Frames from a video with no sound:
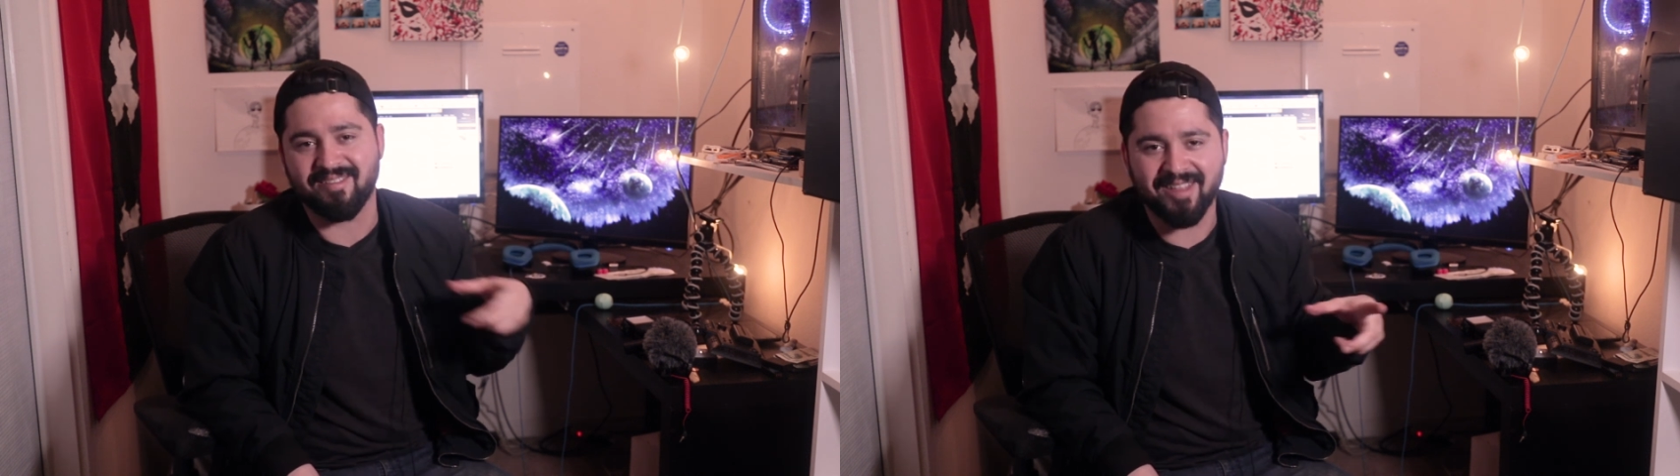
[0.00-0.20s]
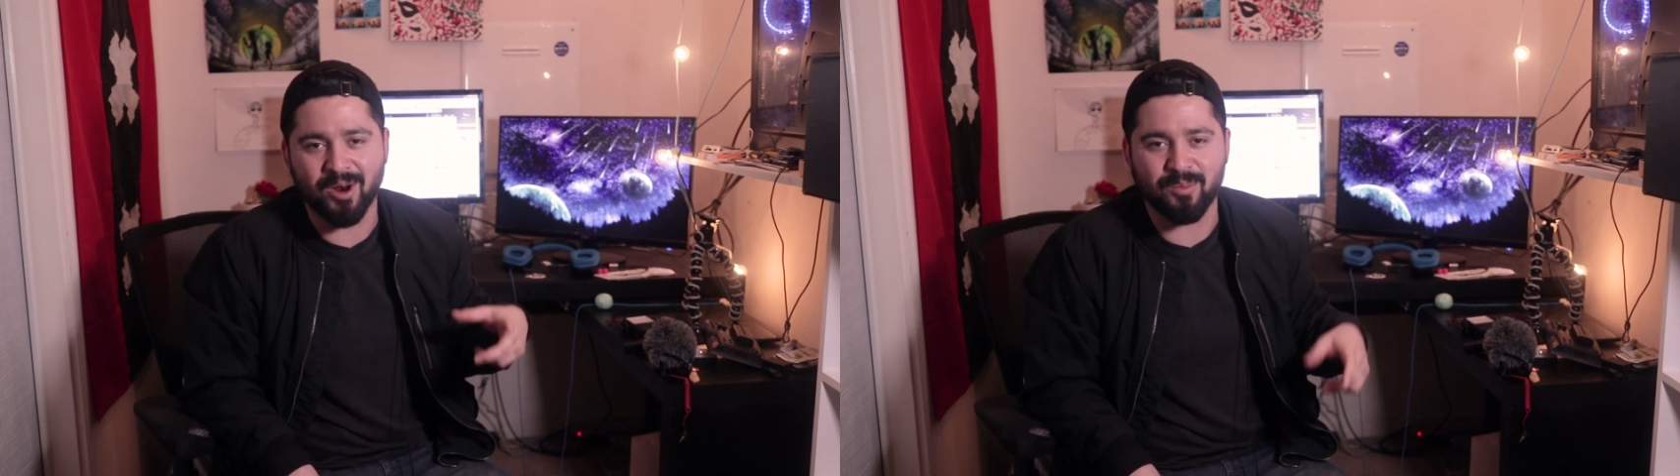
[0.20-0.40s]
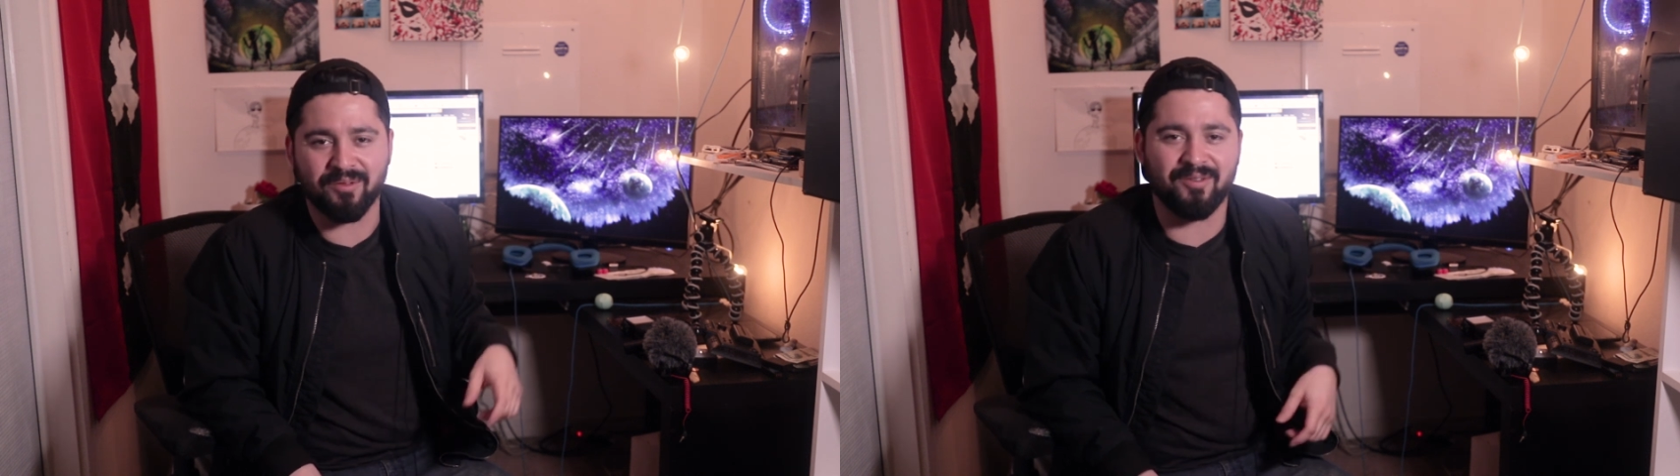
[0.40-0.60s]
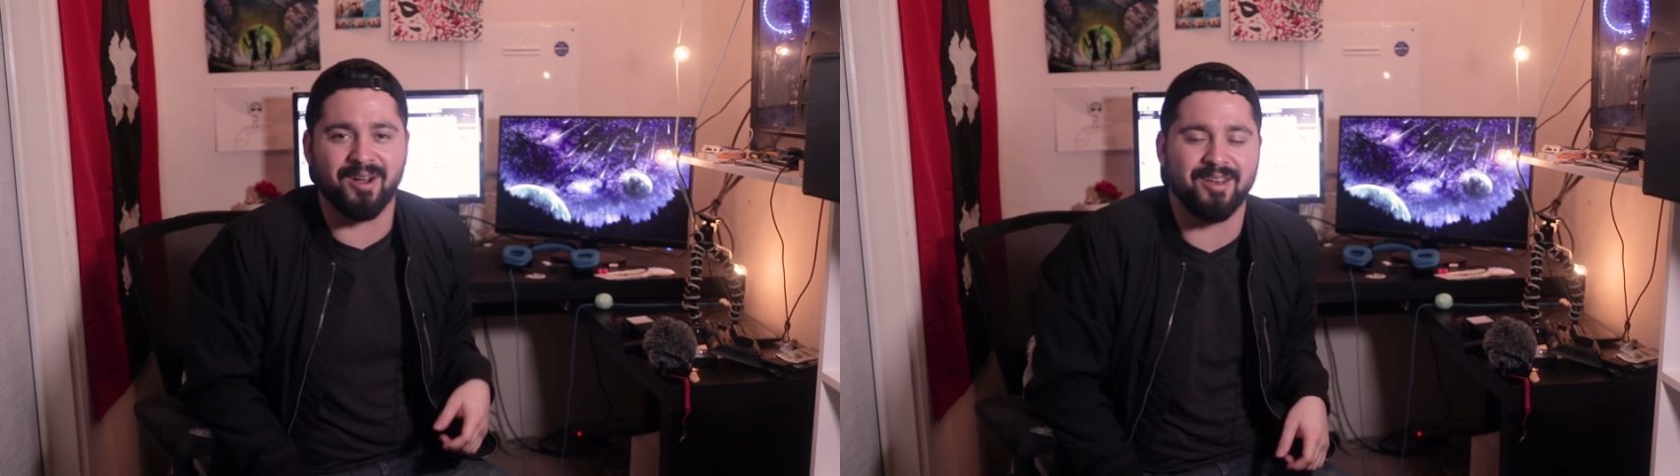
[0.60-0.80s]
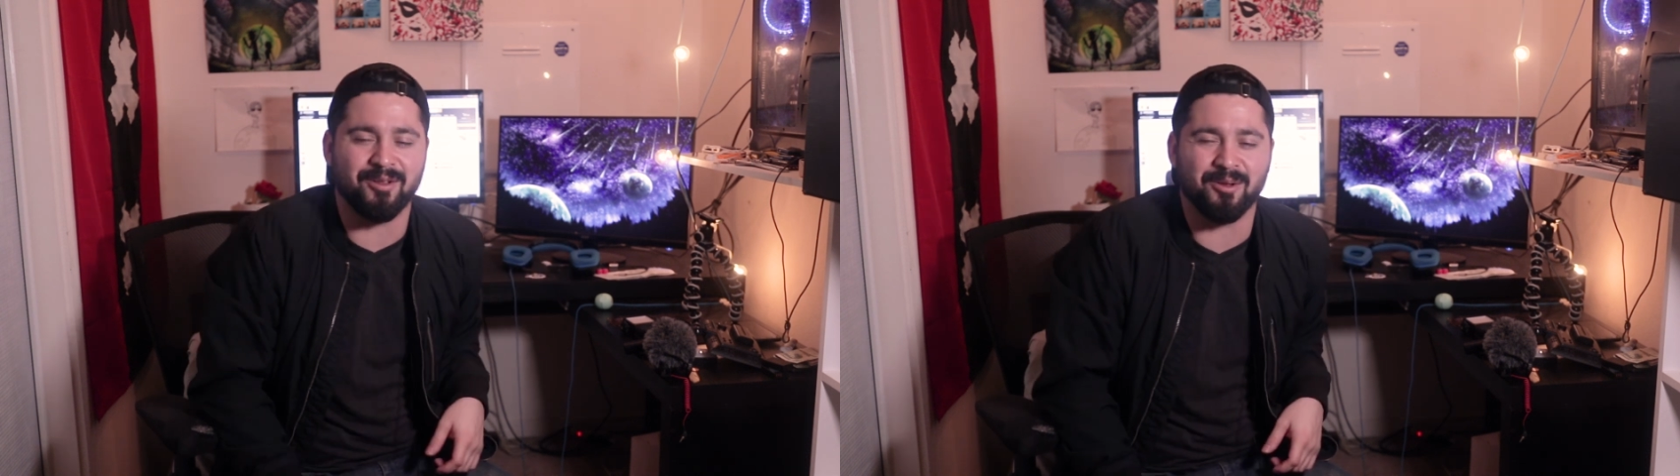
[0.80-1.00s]
That'll be
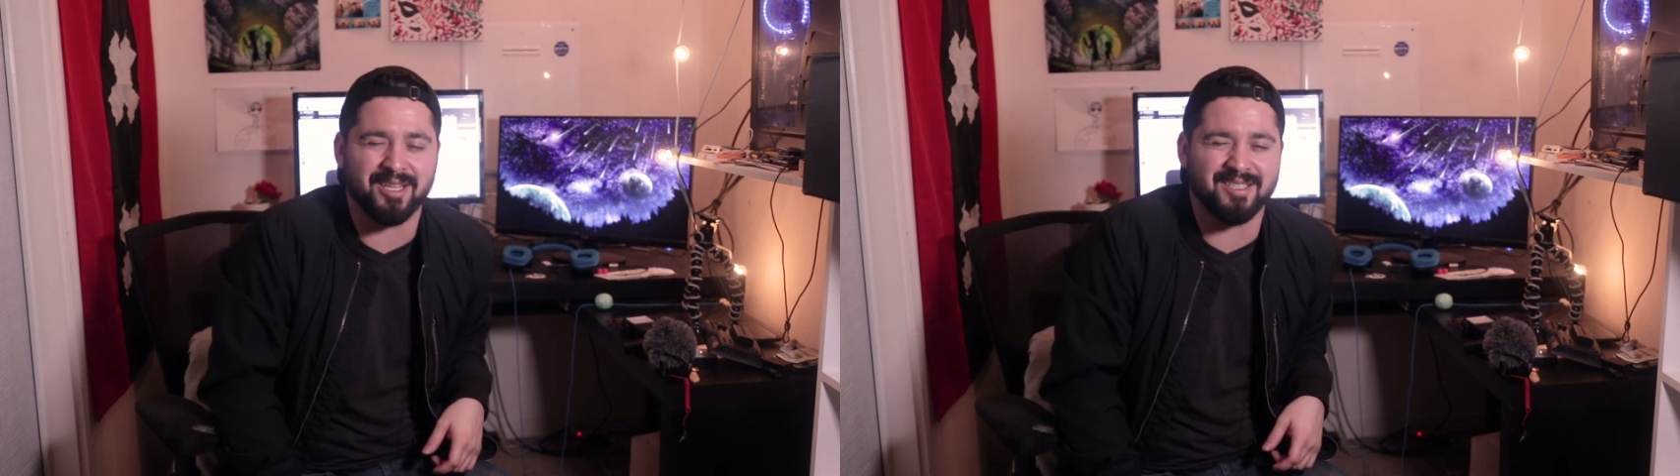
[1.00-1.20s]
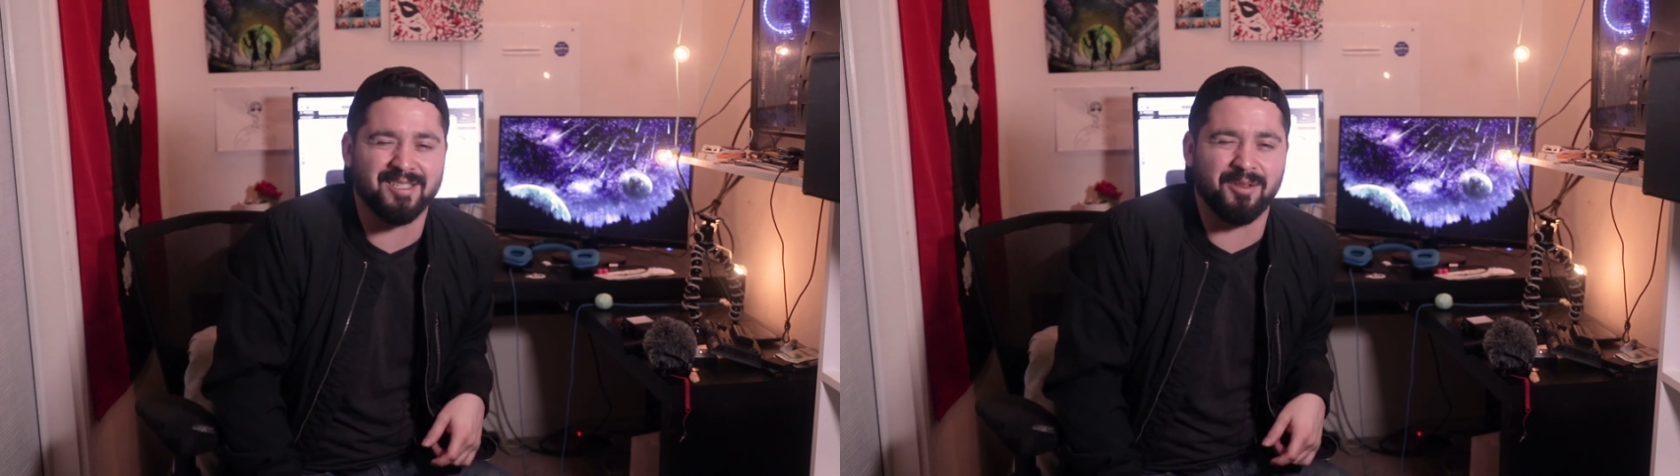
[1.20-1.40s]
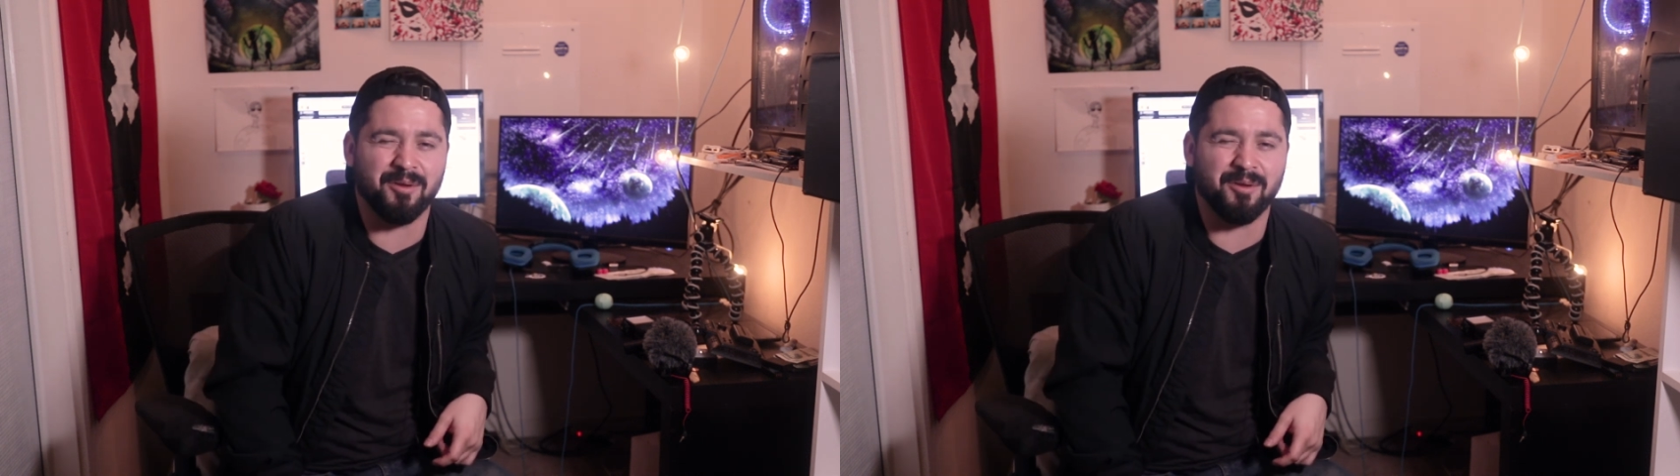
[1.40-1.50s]
fun. You'll get to see